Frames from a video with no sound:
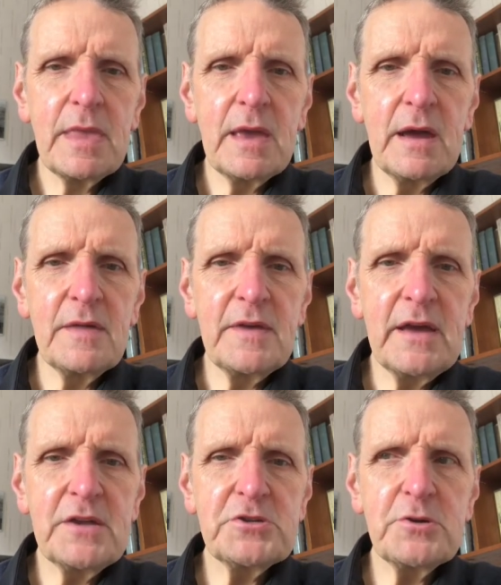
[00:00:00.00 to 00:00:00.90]
And the
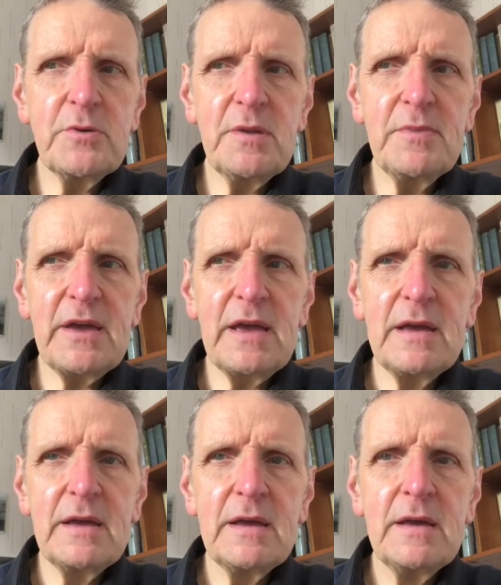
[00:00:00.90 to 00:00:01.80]
answer will be,
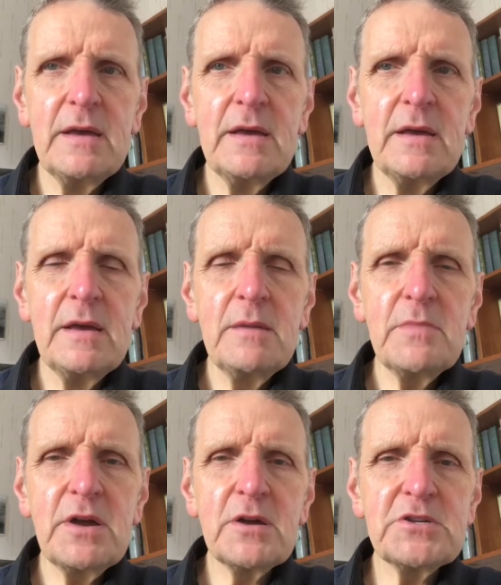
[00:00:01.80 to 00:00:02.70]

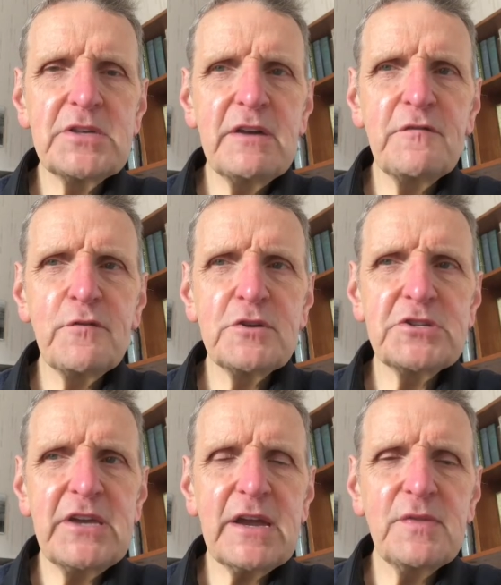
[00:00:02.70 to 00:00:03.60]
because they have
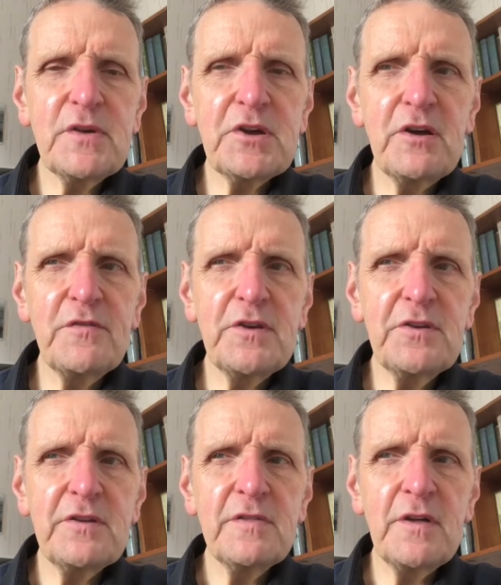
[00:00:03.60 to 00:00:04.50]
forsaken the covenant
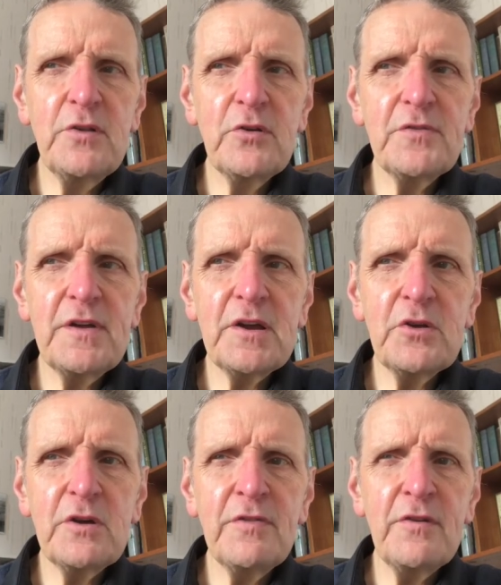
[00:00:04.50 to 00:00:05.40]
of the
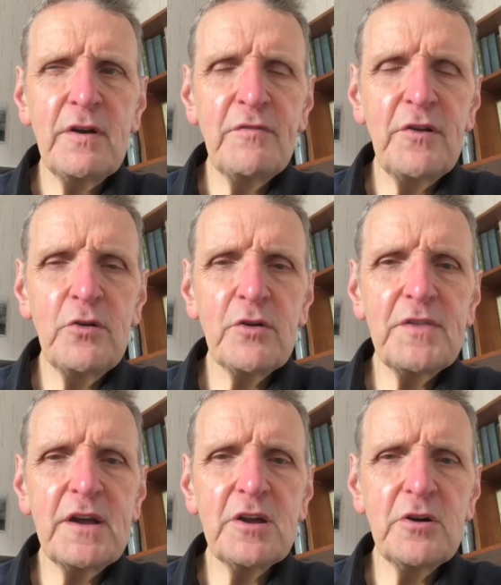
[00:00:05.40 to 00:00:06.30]
Lord
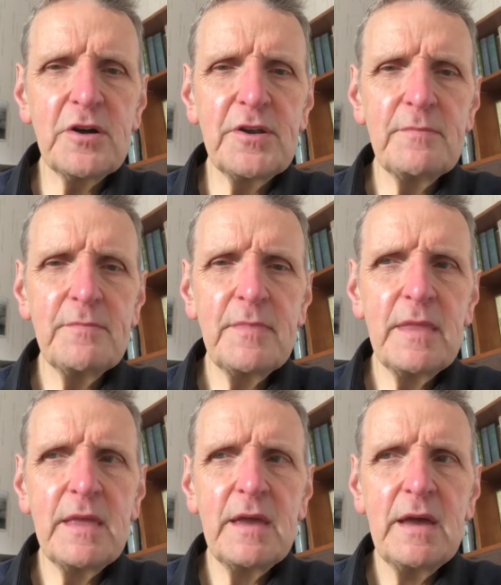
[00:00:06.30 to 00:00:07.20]
their God
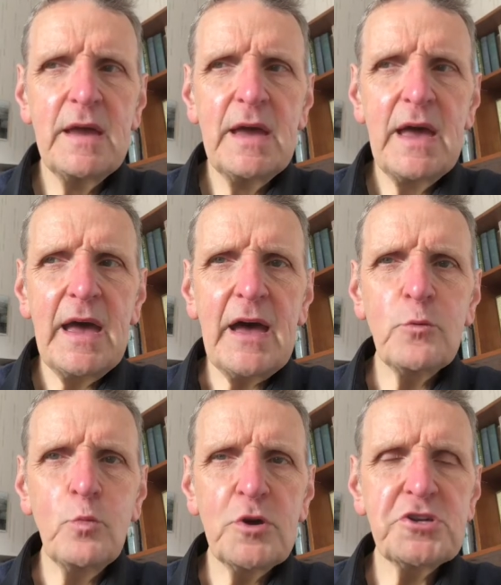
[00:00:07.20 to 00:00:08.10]

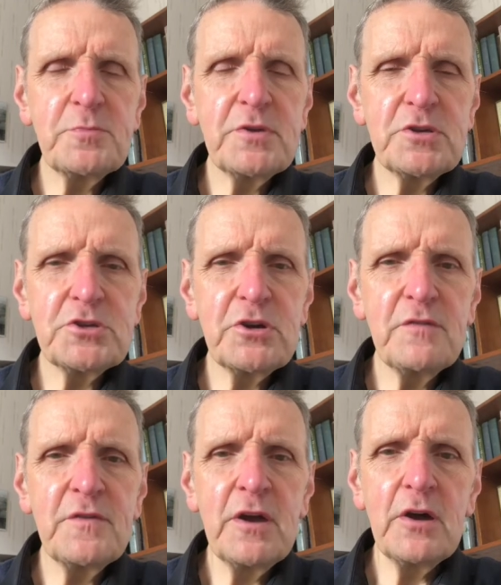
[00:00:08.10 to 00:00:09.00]
and worshipped and
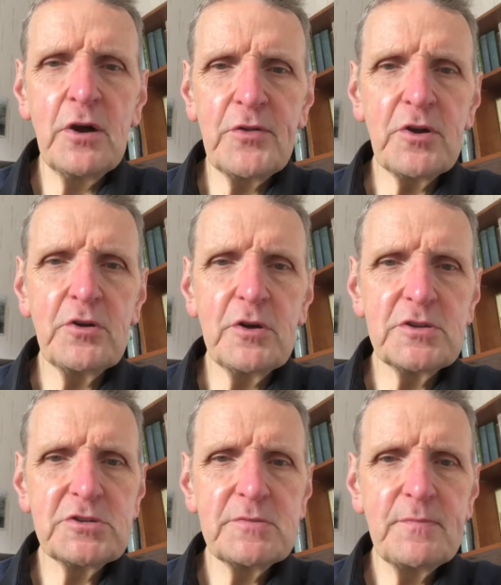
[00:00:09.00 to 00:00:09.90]
served other
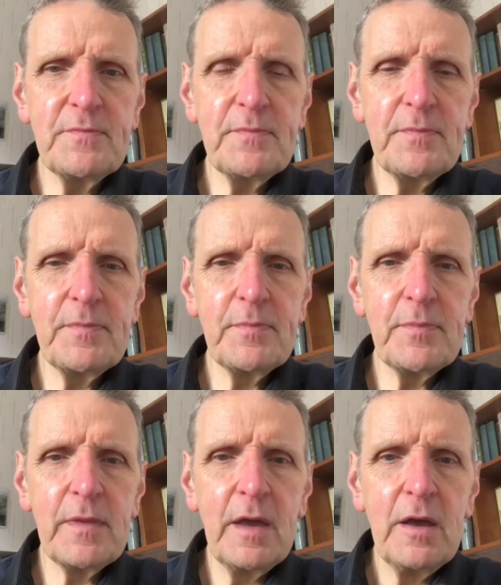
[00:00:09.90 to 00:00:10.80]
gods.
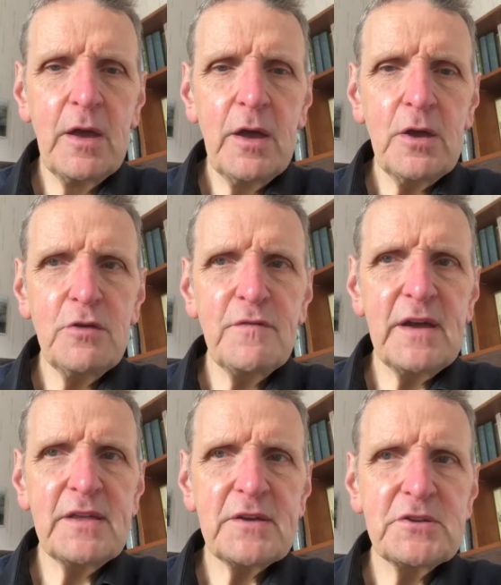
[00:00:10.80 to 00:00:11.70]
You
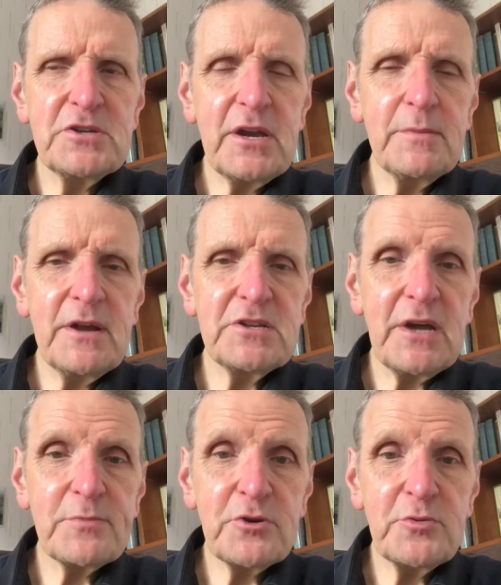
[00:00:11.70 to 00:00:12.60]
find that in Jeremiah
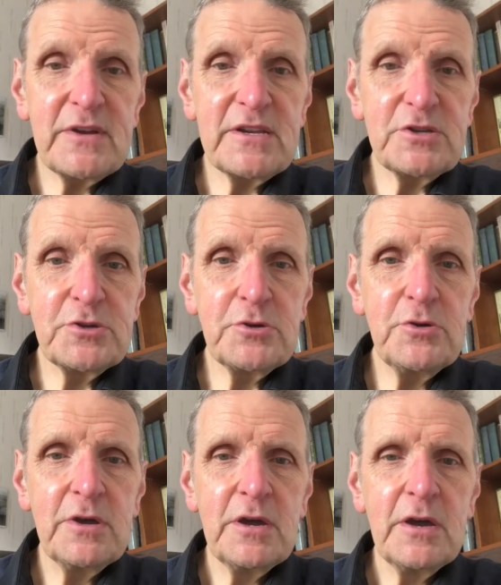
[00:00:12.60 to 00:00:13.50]
chapter
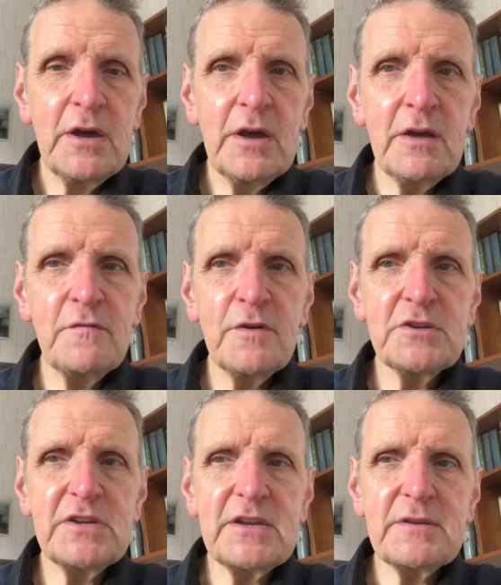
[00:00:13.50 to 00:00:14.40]
22 and verse 8.